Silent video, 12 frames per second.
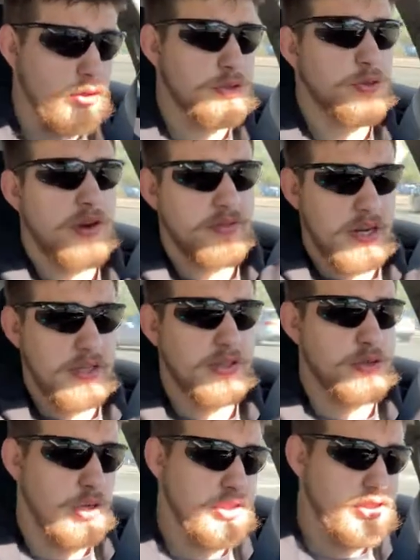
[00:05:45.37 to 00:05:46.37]
it's whoever got the
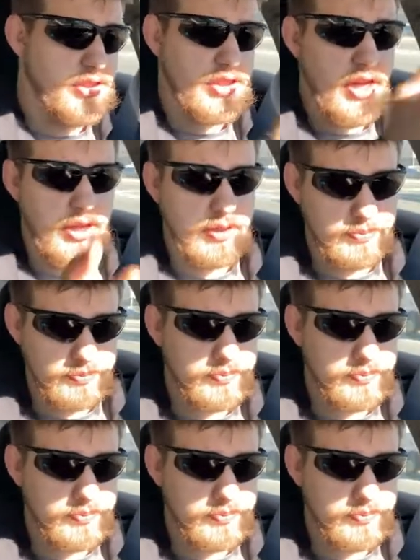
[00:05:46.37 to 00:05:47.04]
choice in the second.